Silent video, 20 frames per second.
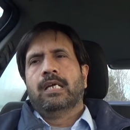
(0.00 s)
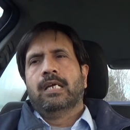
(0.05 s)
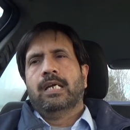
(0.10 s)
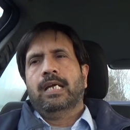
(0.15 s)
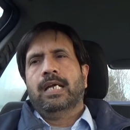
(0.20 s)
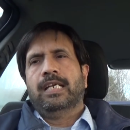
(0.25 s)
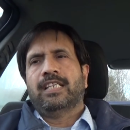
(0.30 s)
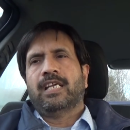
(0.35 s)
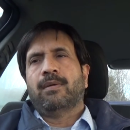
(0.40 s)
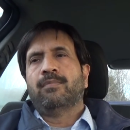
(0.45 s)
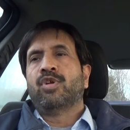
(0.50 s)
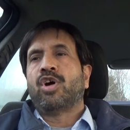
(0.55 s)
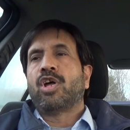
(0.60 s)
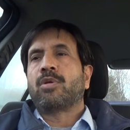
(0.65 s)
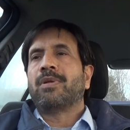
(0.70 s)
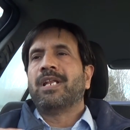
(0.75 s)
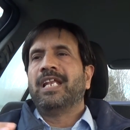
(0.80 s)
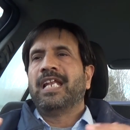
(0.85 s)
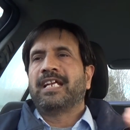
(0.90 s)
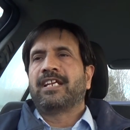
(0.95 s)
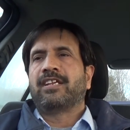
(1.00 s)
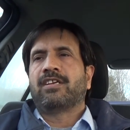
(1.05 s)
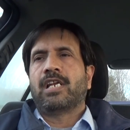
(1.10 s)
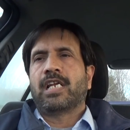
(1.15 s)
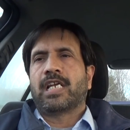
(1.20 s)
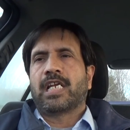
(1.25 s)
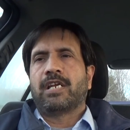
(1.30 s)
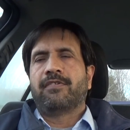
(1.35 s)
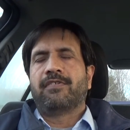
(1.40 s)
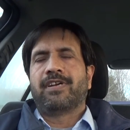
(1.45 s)
and abnormal electrical
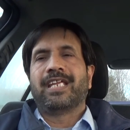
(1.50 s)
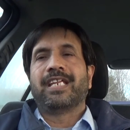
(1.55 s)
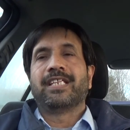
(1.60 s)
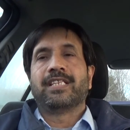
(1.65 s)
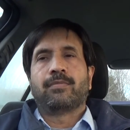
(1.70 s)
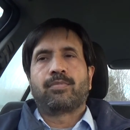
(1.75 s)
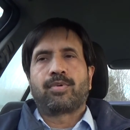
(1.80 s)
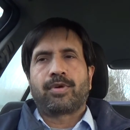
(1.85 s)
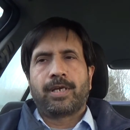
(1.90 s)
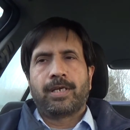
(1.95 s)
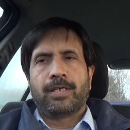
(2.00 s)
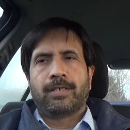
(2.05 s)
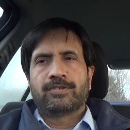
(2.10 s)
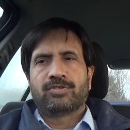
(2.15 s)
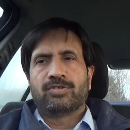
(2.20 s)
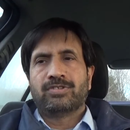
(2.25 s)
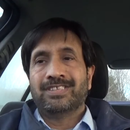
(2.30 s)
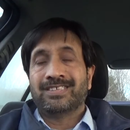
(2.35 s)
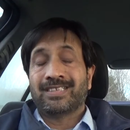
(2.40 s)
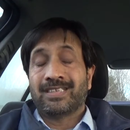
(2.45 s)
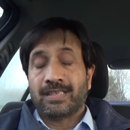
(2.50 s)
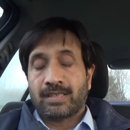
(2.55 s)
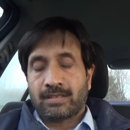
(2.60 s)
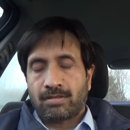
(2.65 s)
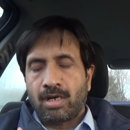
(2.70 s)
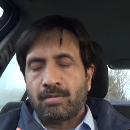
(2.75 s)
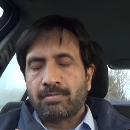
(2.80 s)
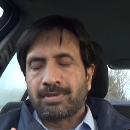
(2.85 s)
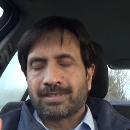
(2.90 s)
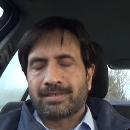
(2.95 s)
activity in the brain so these are the
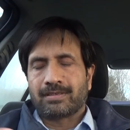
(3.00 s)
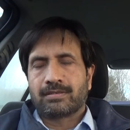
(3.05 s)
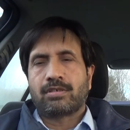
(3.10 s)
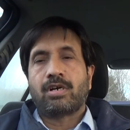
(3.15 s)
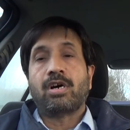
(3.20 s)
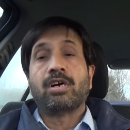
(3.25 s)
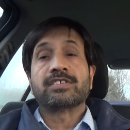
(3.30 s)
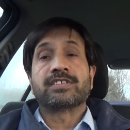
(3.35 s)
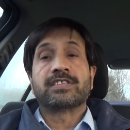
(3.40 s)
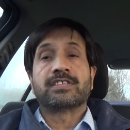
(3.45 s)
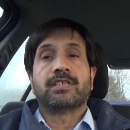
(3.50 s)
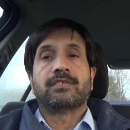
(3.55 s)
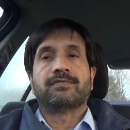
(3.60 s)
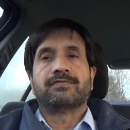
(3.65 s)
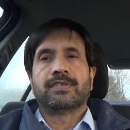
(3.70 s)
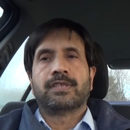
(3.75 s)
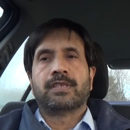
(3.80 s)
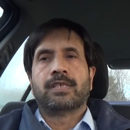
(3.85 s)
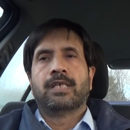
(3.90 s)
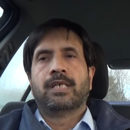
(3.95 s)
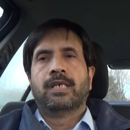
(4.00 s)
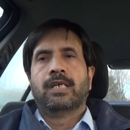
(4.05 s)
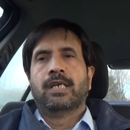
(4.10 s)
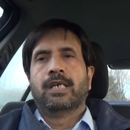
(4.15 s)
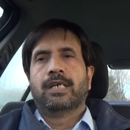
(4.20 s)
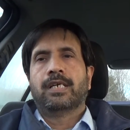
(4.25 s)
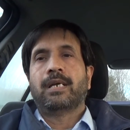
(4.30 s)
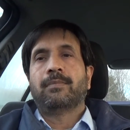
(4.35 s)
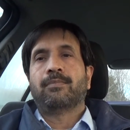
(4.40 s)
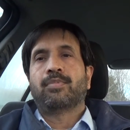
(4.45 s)
common causes of the
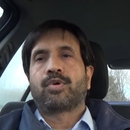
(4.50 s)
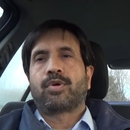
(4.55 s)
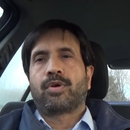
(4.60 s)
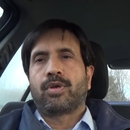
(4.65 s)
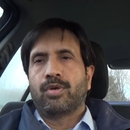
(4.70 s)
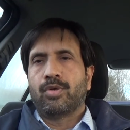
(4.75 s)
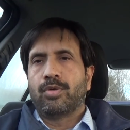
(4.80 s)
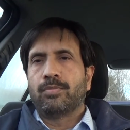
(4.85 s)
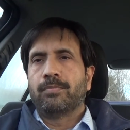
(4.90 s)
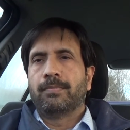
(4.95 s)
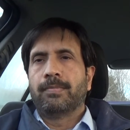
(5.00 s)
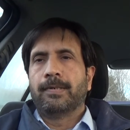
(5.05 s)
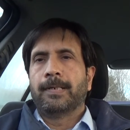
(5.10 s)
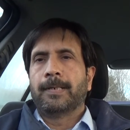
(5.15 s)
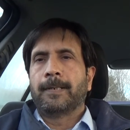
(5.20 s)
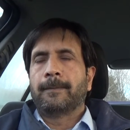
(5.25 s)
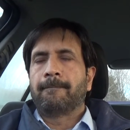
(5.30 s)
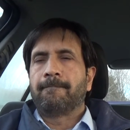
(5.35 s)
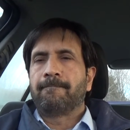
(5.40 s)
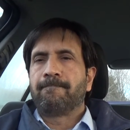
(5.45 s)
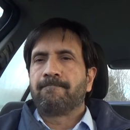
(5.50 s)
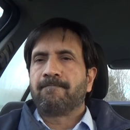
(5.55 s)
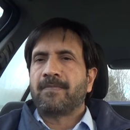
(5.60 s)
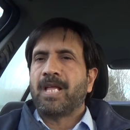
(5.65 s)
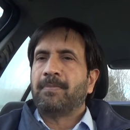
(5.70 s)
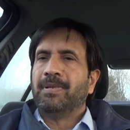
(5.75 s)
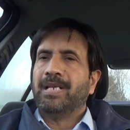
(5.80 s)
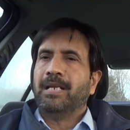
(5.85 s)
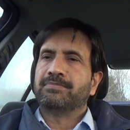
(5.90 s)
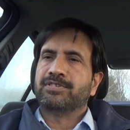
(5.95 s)
temporal lobe uh,
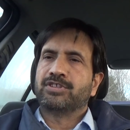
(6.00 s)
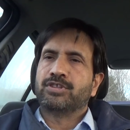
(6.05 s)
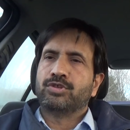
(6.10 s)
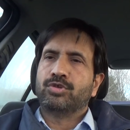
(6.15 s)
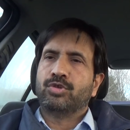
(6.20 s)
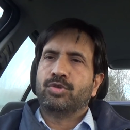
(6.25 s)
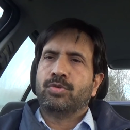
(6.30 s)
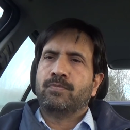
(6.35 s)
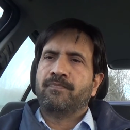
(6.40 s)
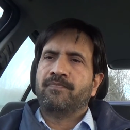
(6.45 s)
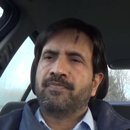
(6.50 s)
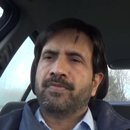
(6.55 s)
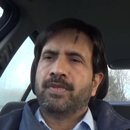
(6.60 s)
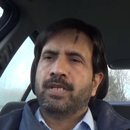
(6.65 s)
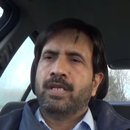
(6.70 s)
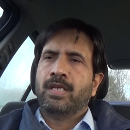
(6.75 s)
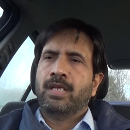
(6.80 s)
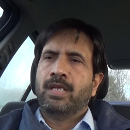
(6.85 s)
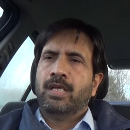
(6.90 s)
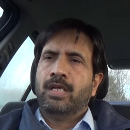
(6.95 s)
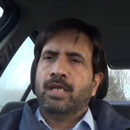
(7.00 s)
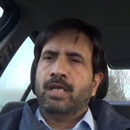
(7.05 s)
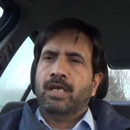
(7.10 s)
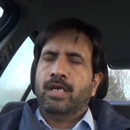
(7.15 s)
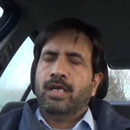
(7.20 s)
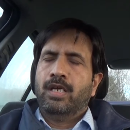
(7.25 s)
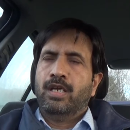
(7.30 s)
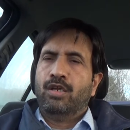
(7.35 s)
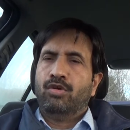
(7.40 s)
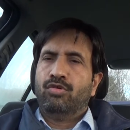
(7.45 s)
epilepsy you know
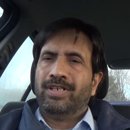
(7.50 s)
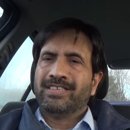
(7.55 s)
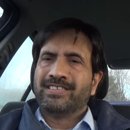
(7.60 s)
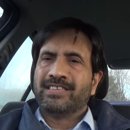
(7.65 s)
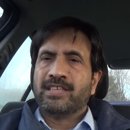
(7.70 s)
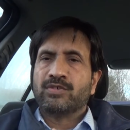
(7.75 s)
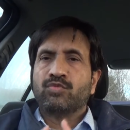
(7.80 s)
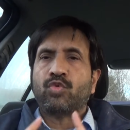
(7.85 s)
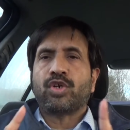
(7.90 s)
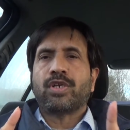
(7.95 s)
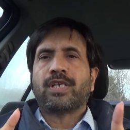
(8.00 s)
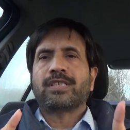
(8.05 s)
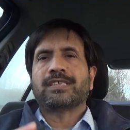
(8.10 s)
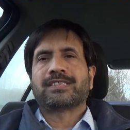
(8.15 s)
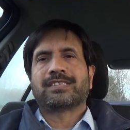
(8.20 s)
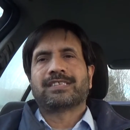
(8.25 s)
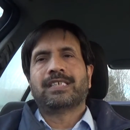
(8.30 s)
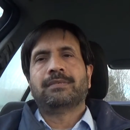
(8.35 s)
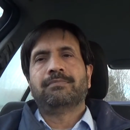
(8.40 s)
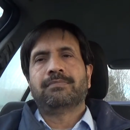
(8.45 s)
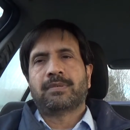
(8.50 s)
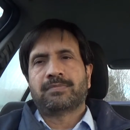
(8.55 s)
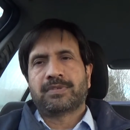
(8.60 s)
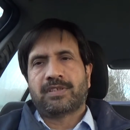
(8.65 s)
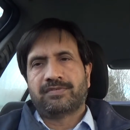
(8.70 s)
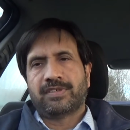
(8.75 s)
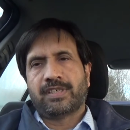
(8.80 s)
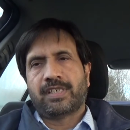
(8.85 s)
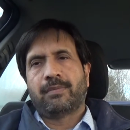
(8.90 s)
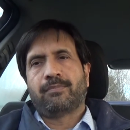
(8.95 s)
now, next thing is what are the symptoms
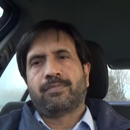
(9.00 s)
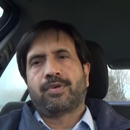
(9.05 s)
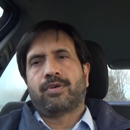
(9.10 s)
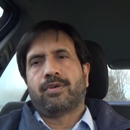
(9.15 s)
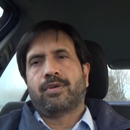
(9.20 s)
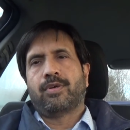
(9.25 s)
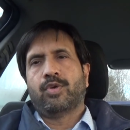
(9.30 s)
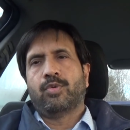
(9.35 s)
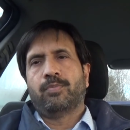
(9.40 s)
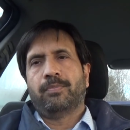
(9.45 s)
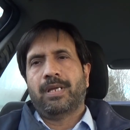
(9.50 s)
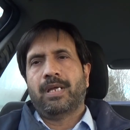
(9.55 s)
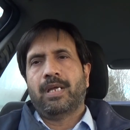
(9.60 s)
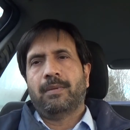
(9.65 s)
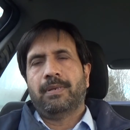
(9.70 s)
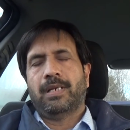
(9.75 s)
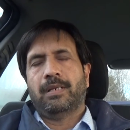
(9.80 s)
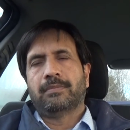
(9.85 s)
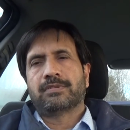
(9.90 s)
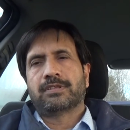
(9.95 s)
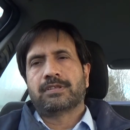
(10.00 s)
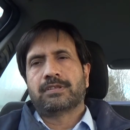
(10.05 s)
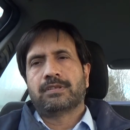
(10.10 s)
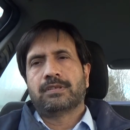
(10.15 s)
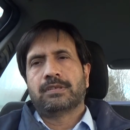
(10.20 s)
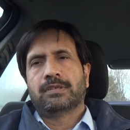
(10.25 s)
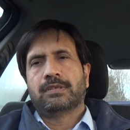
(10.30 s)
of the temporal lobe epilepsy?